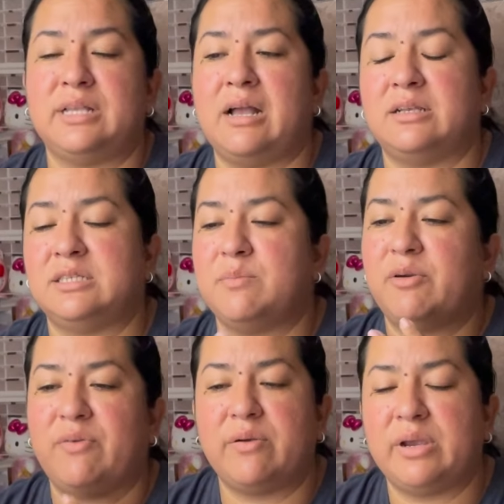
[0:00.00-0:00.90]
that, some are
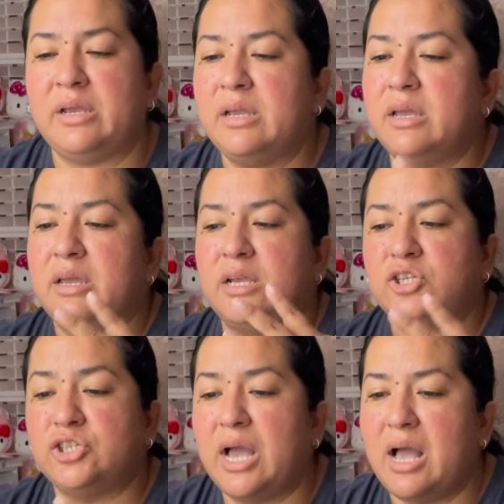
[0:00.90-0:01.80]
very
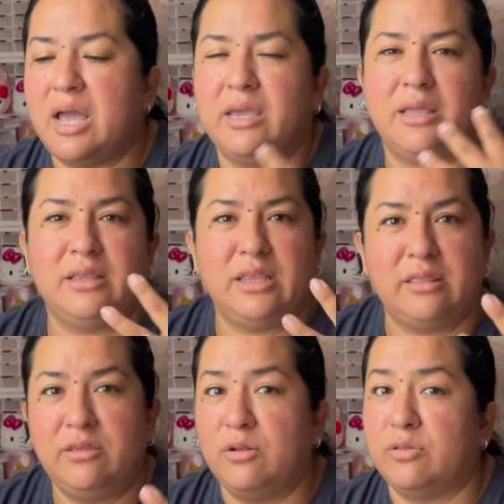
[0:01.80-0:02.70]
shy,
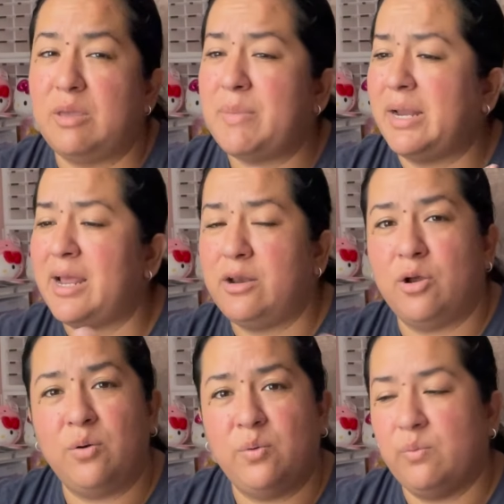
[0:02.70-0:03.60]
and you know, they might not
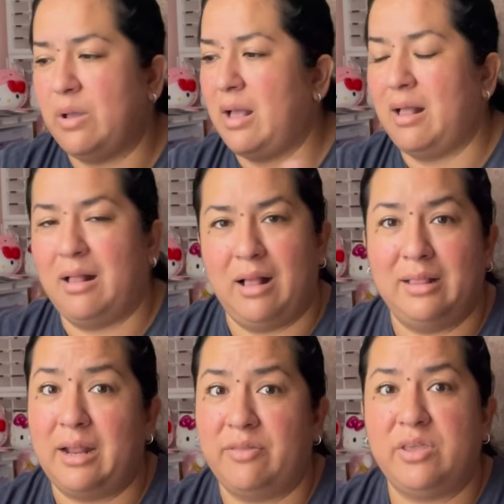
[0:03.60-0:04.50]
know a
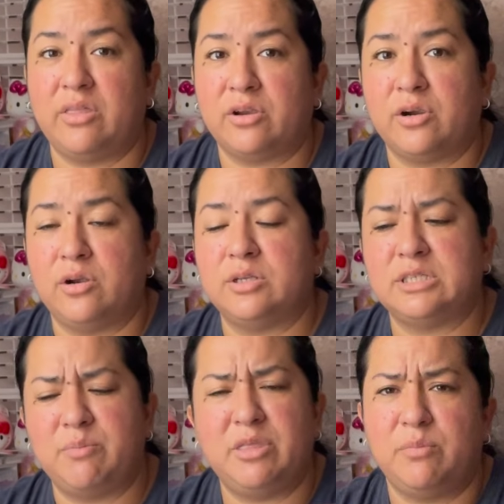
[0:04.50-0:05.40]
lot of the other girls.
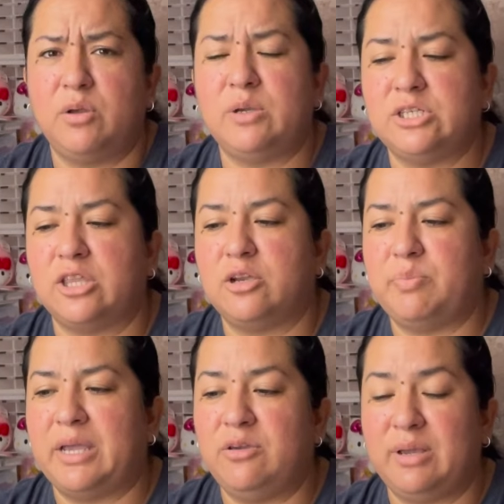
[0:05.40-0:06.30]
Some of them know each other,
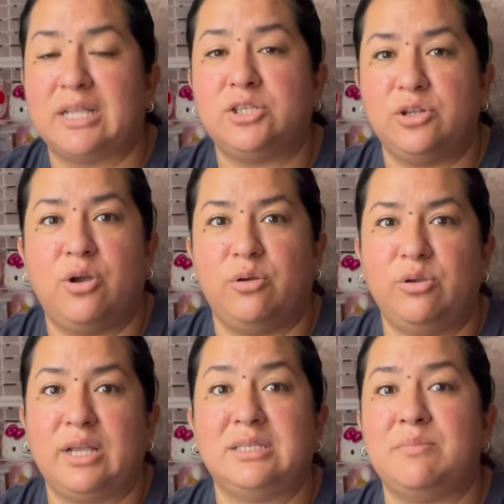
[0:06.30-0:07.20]
but you get to know,
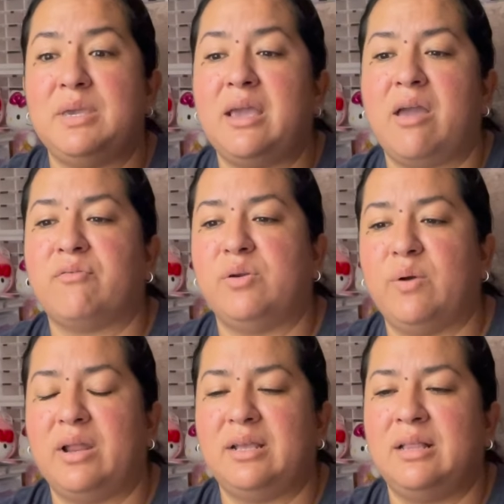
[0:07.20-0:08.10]
you get to meet
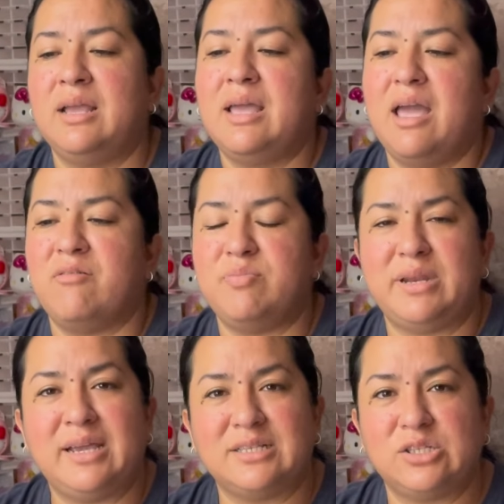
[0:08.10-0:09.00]
everyone, and
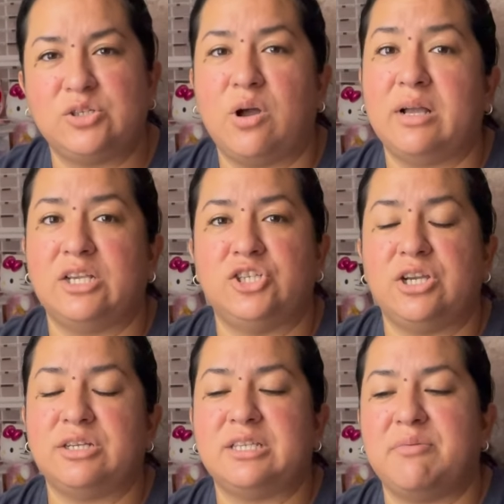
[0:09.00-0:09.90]
everybody gets to talk and
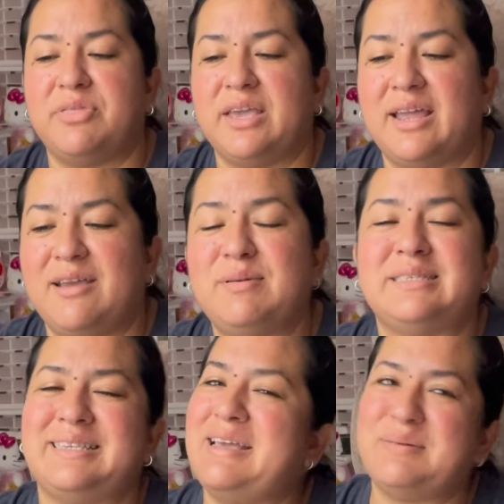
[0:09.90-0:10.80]
share something. And it
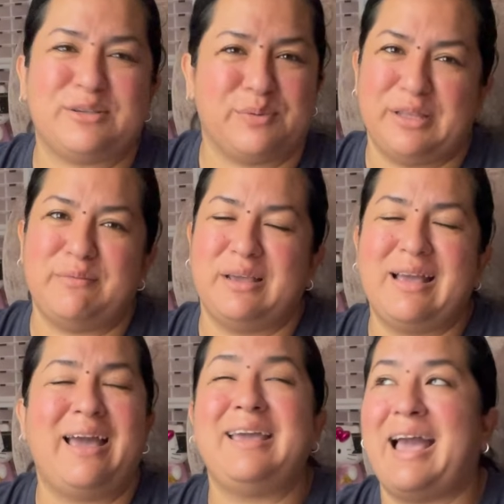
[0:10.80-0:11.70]
was really,
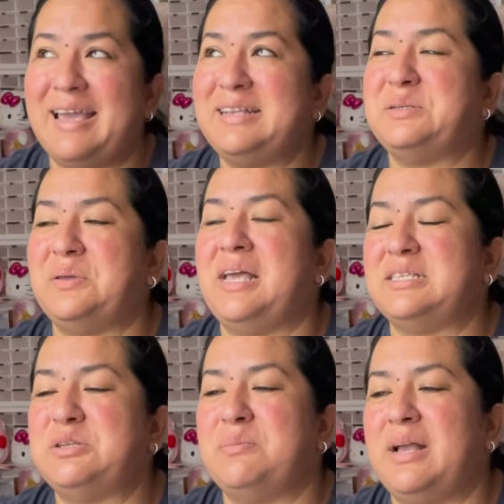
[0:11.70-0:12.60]
I enjoyed that
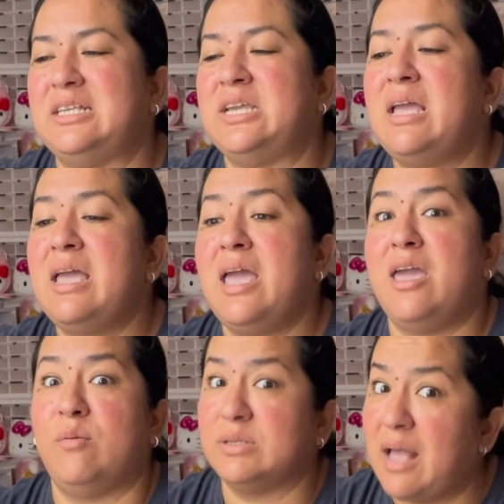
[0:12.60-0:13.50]
so much.
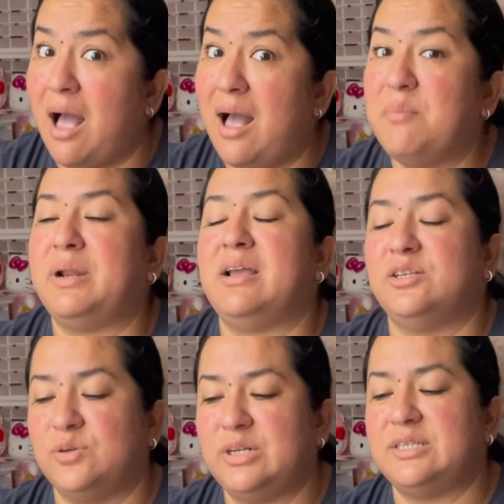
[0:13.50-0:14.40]
It was hot, but I
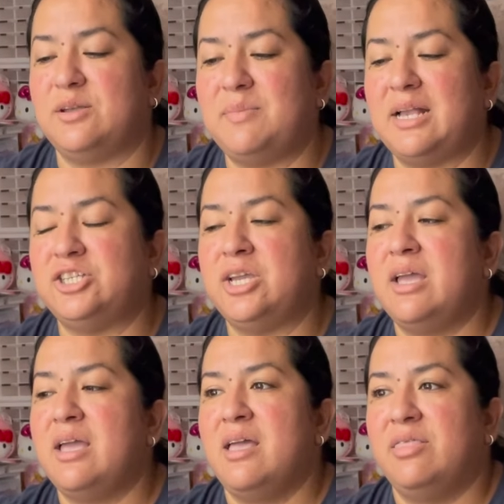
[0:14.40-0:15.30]
enjoyed it so much.
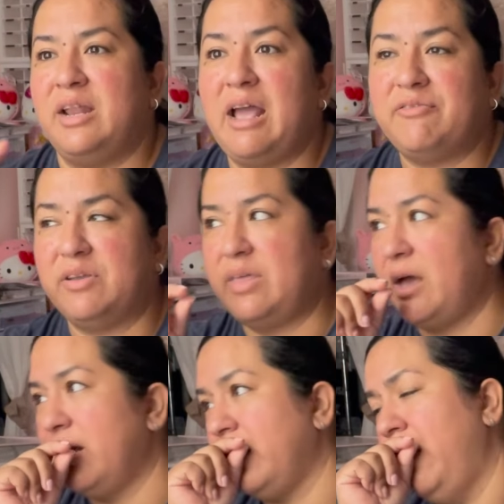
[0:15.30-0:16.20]
Then after
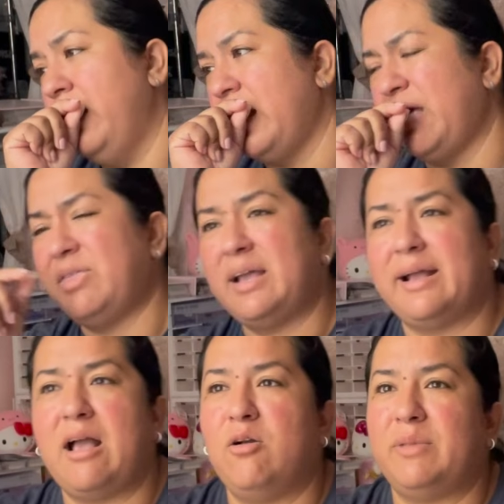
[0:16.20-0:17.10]
that, I think I
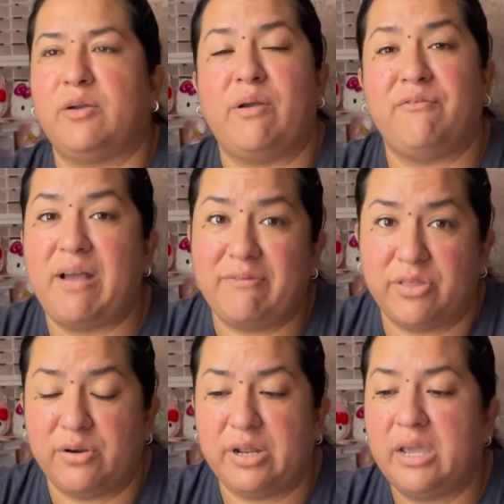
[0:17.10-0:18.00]
got home like around
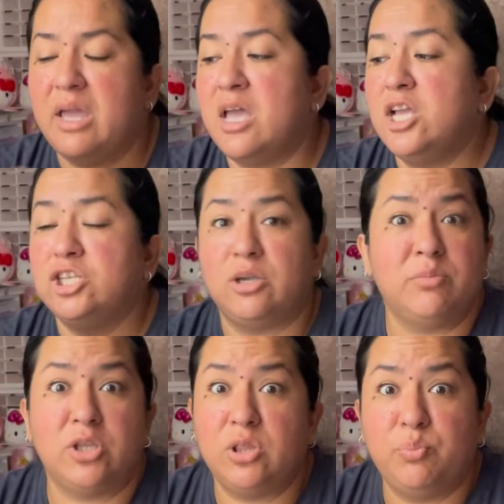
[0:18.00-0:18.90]
5:30,
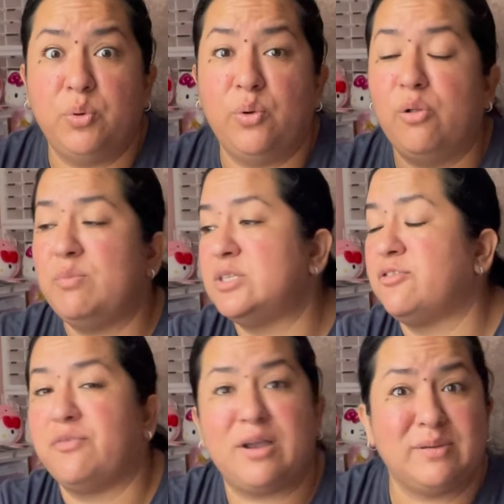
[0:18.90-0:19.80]
jumped in the pool.
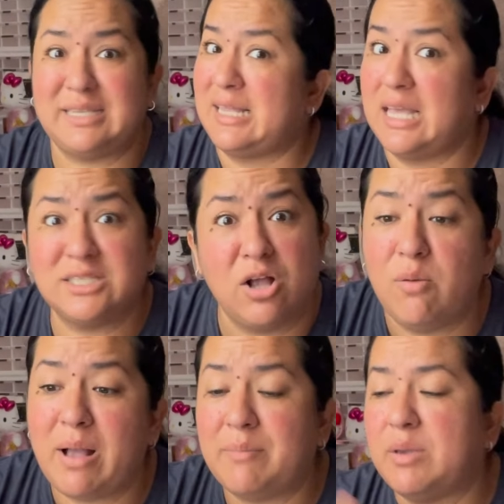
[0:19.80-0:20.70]
Mr. Frank was like, let's go,
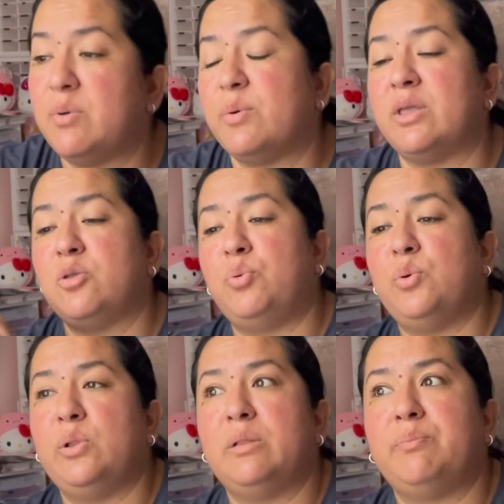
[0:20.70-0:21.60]
mommy. We were in the
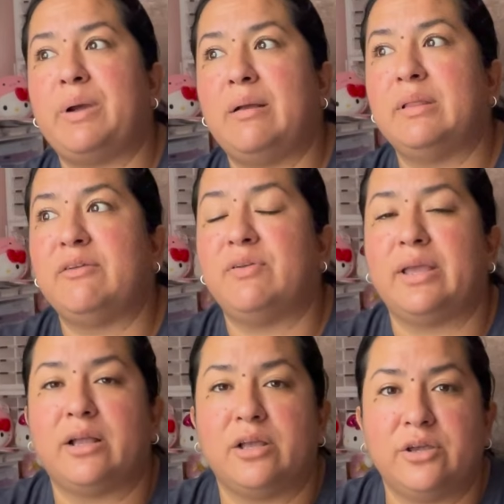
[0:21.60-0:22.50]
pool probably for
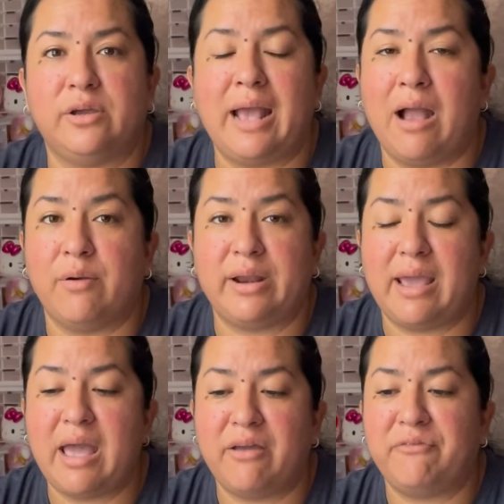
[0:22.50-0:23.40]
like a good hour and a
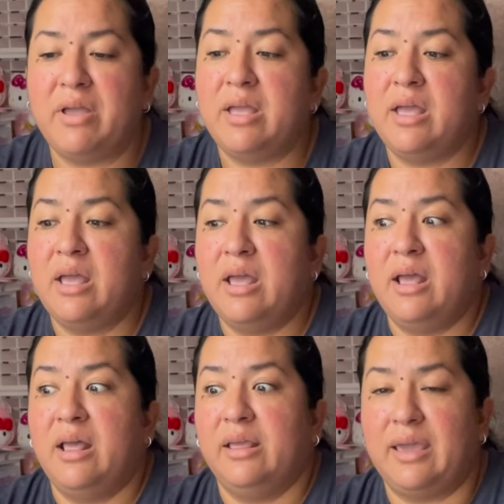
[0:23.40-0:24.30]
half.
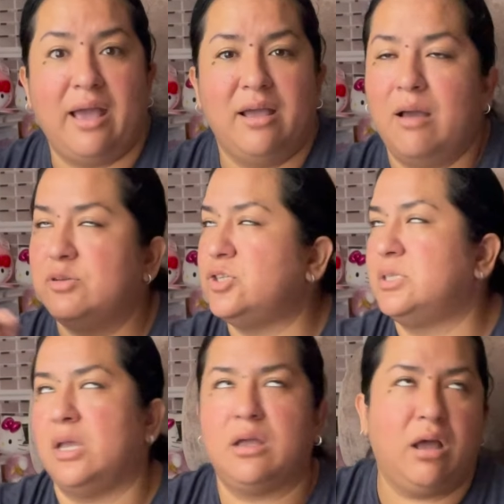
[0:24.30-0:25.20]
Yeah, I was just
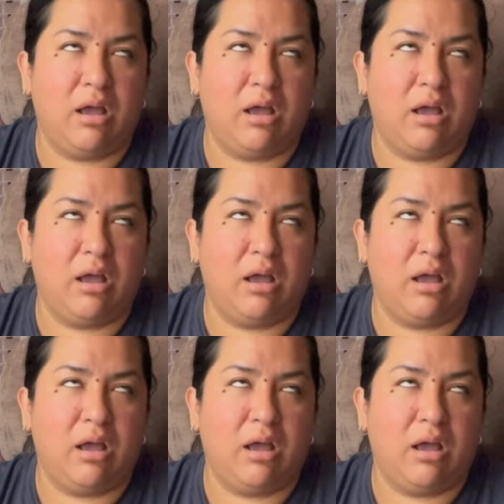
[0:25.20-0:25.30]
like